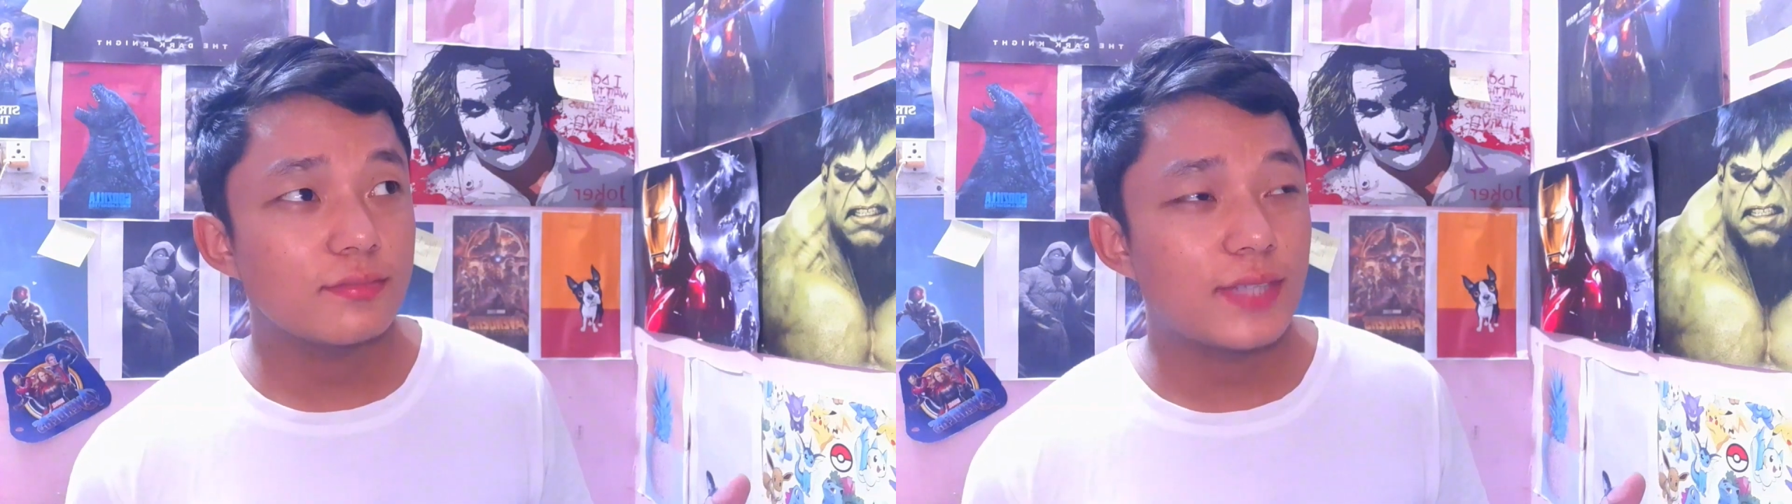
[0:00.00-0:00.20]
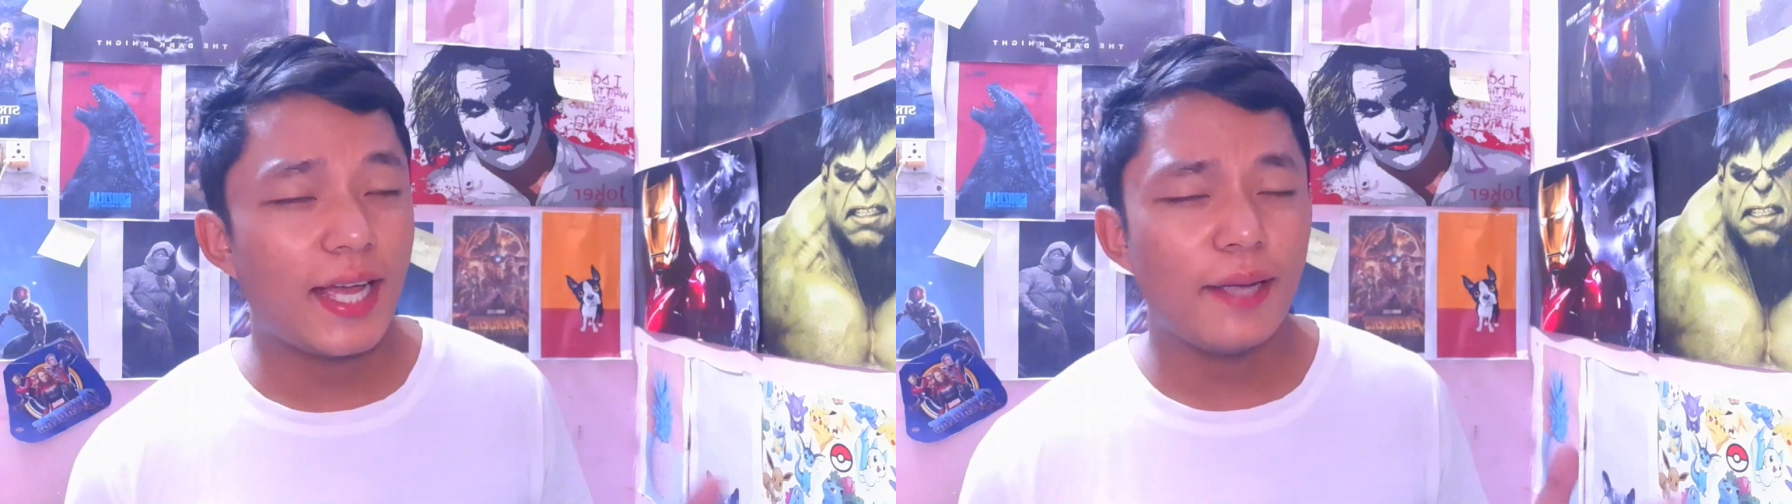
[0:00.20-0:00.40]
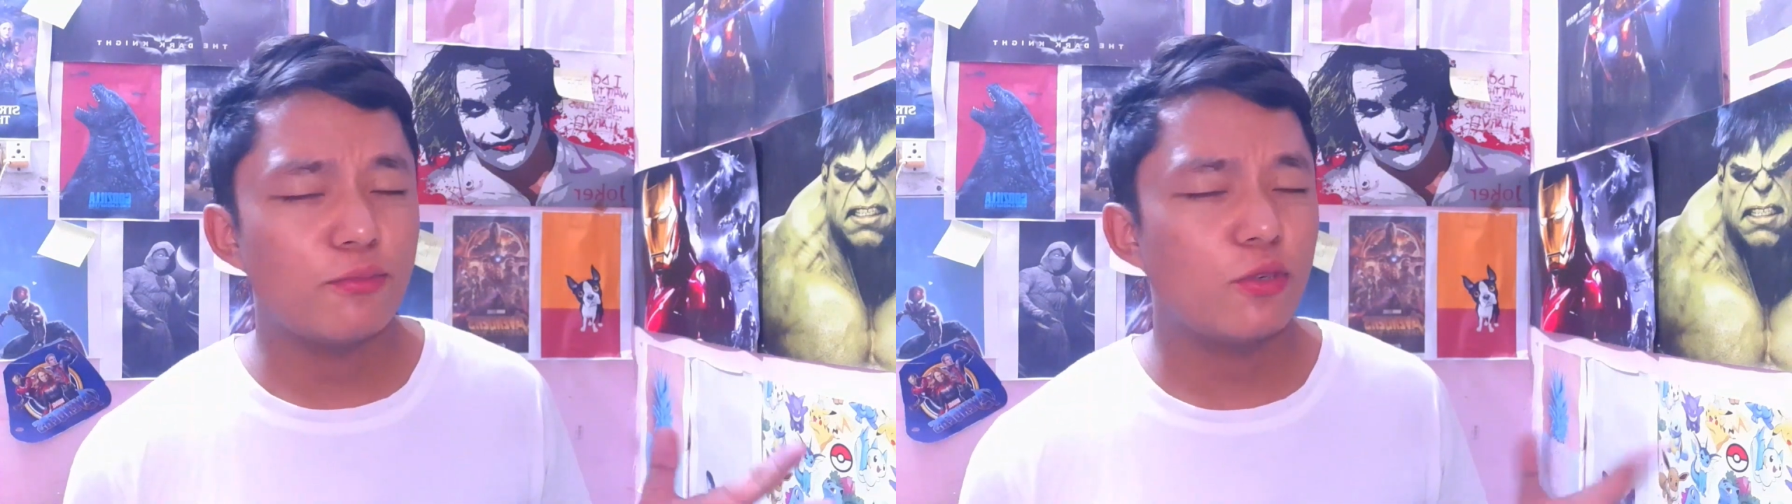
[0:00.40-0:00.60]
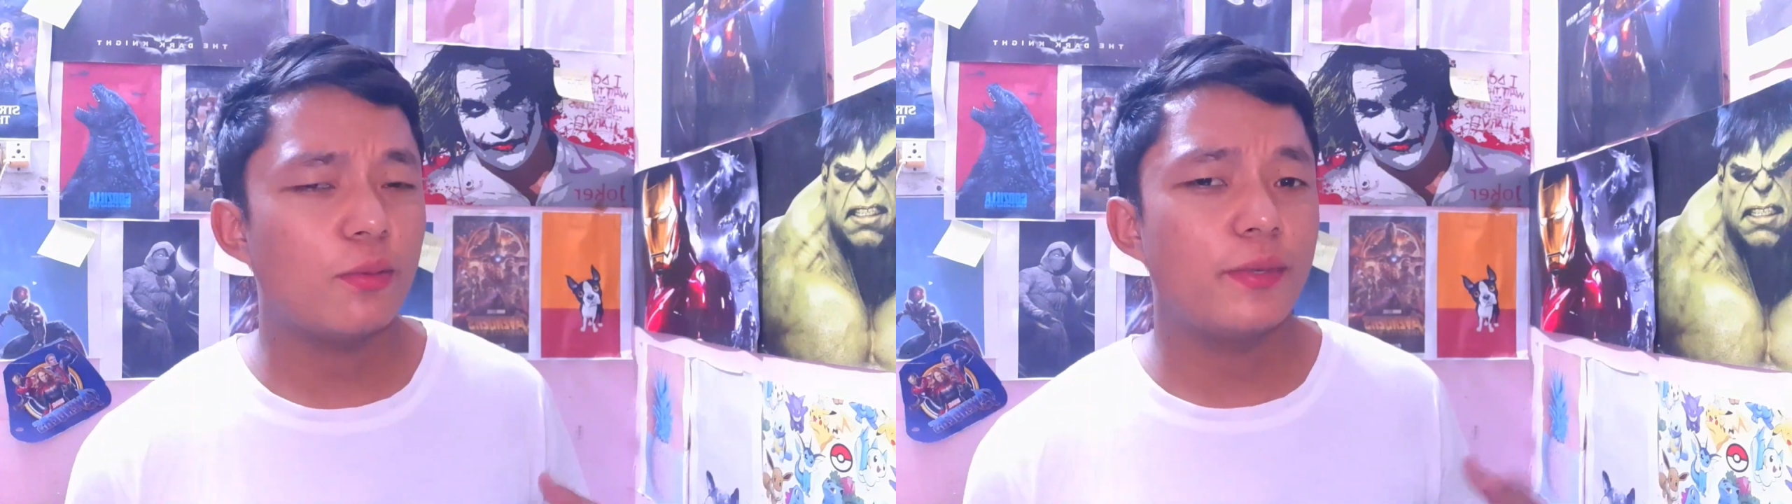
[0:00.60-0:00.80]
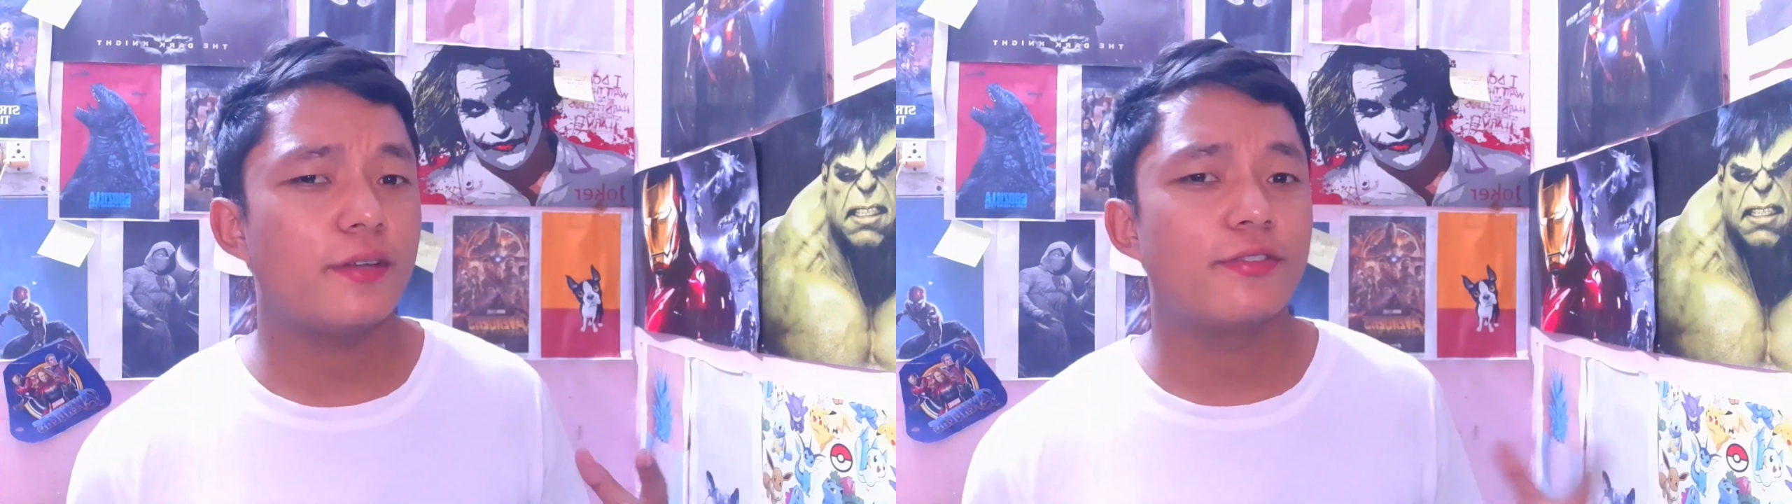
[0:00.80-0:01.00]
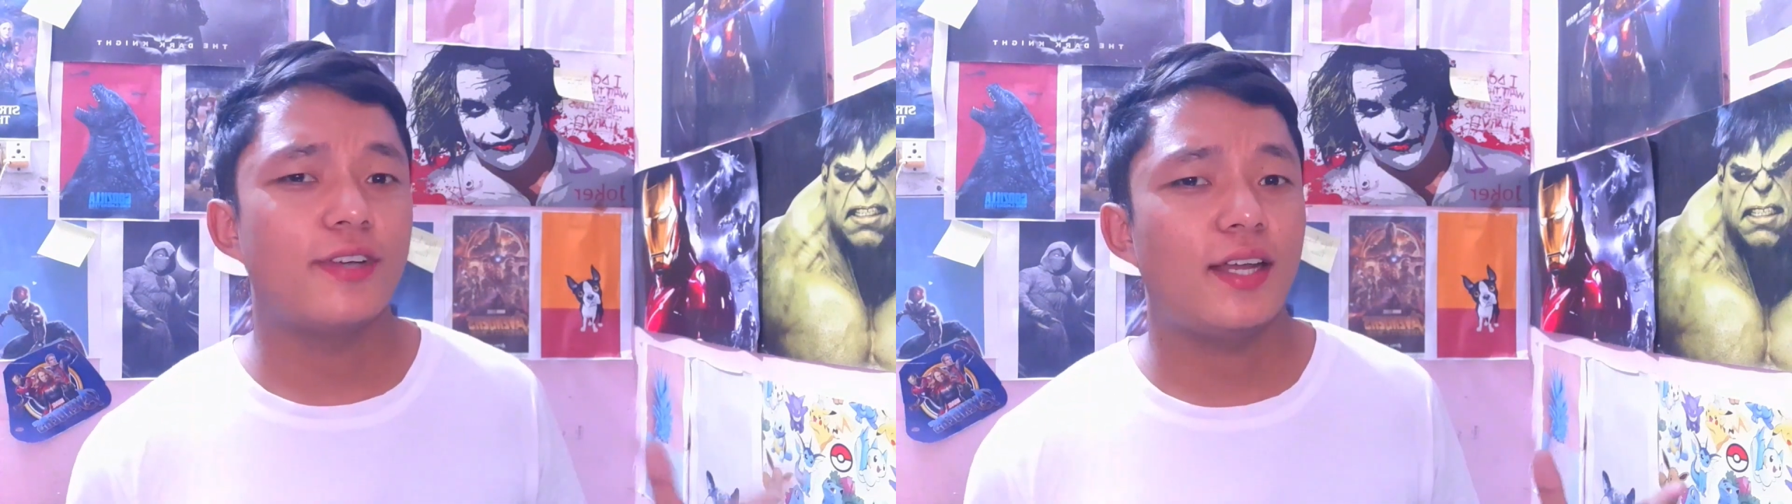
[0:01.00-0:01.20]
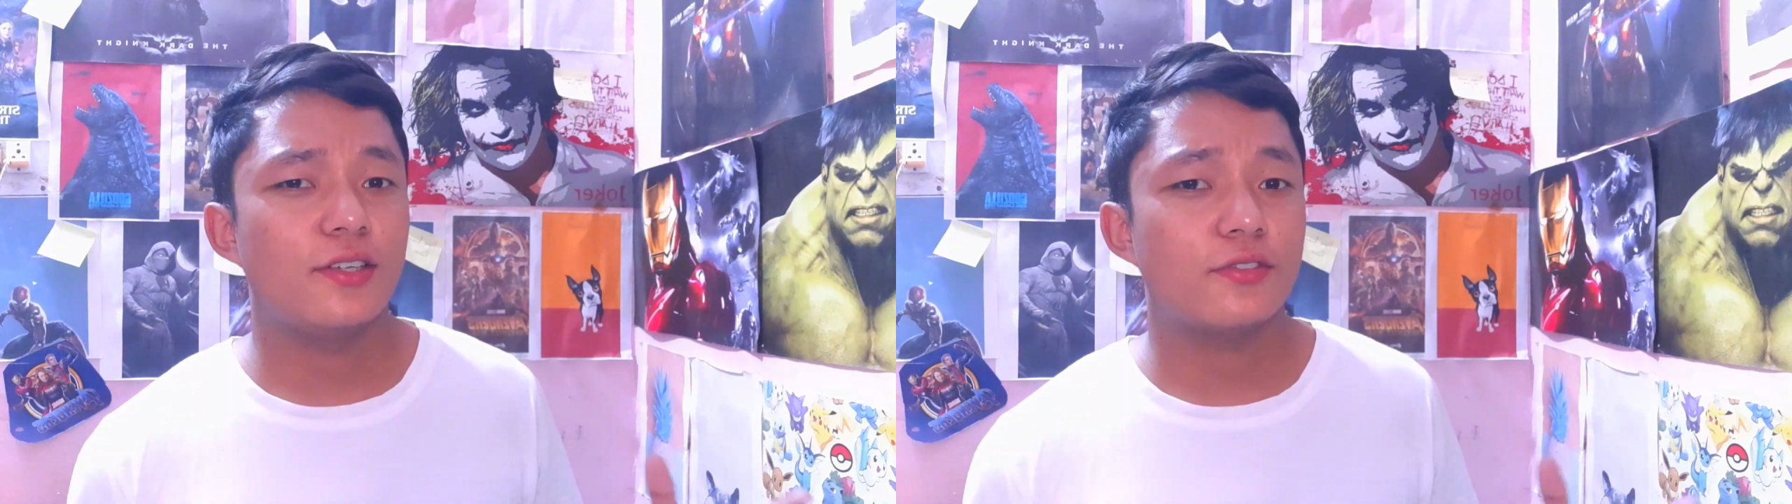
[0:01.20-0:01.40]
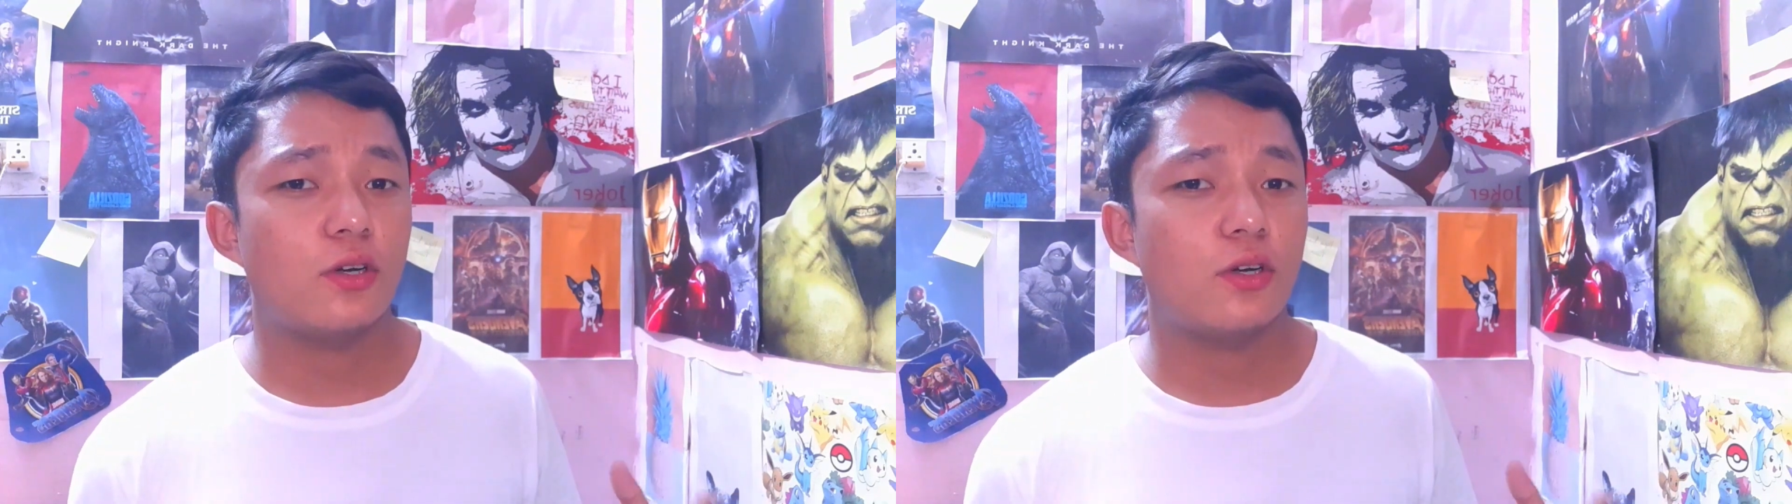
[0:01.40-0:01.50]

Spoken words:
I'm not a big fan of